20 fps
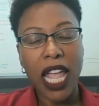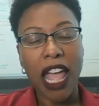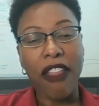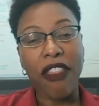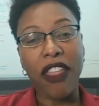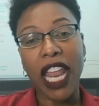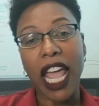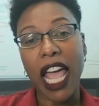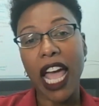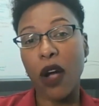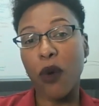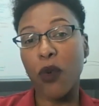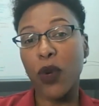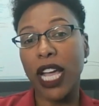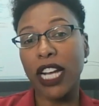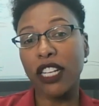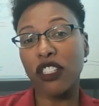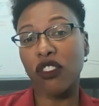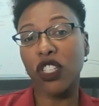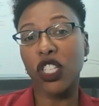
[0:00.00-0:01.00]
and then how we
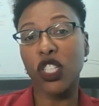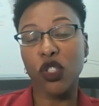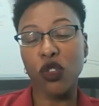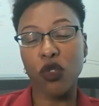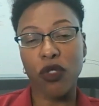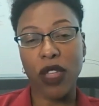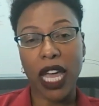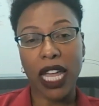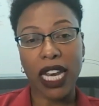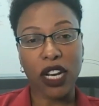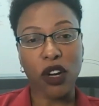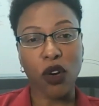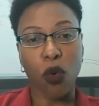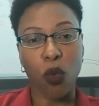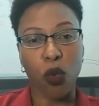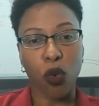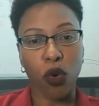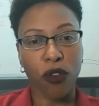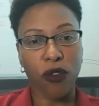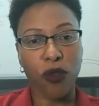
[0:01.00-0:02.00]
actually do that in a
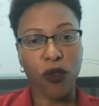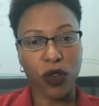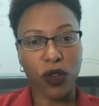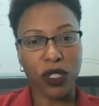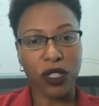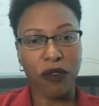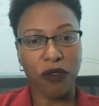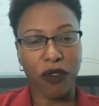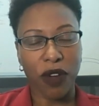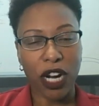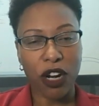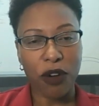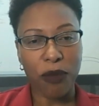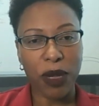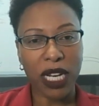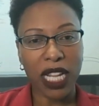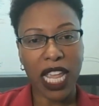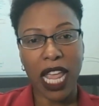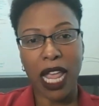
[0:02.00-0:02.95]
workforce environment,